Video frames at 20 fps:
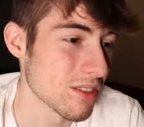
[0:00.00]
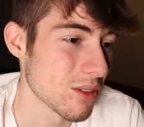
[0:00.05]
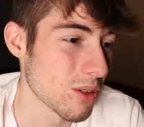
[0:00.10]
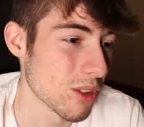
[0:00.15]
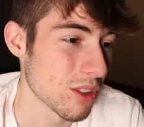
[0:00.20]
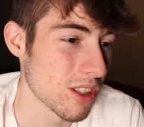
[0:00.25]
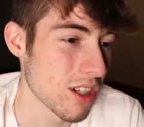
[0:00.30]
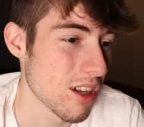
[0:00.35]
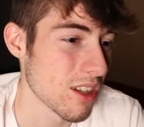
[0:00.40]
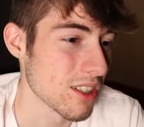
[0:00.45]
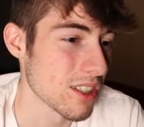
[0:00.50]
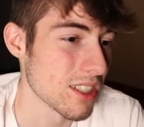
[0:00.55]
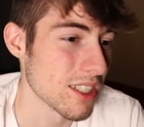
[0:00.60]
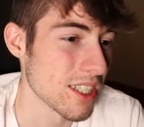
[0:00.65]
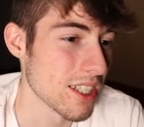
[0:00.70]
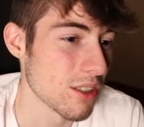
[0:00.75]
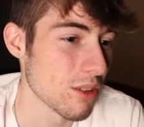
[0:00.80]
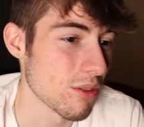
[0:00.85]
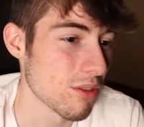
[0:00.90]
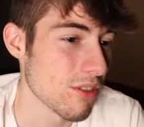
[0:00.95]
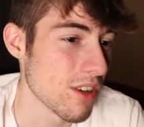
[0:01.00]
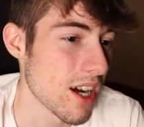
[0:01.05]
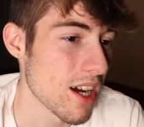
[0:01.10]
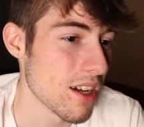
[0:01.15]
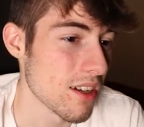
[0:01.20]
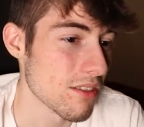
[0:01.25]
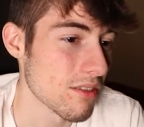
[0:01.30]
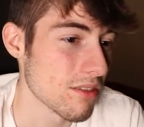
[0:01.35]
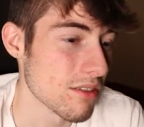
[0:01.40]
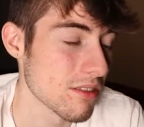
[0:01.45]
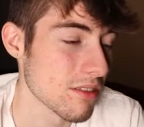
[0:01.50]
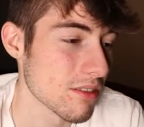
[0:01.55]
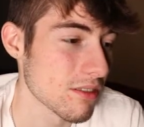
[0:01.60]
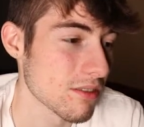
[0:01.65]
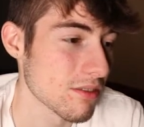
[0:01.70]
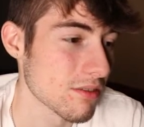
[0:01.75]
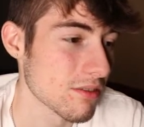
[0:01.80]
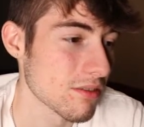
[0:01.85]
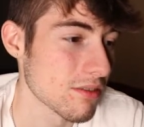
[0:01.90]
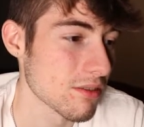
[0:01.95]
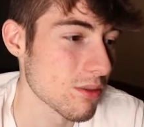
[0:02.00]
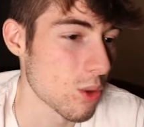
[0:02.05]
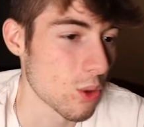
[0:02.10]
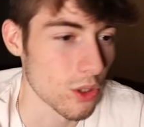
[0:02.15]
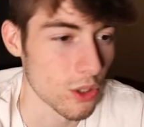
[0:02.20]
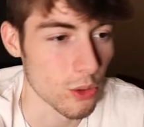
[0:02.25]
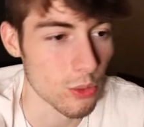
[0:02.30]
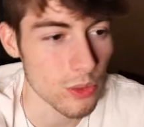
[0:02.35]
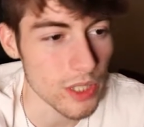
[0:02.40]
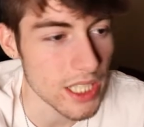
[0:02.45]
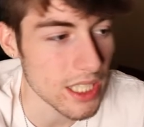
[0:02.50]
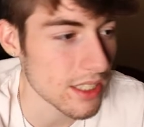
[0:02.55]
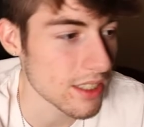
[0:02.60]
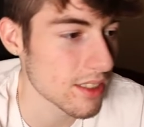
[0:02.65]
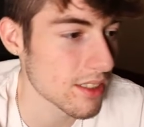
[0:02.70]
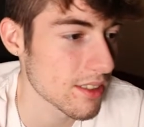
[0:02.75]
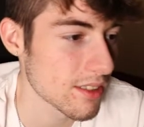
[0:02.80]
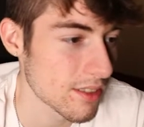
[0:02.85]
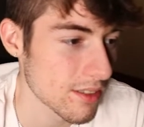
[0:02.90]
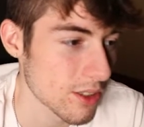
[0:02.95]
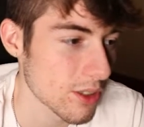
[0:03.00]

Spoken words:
or Call of the Dead, or 5, or Derice.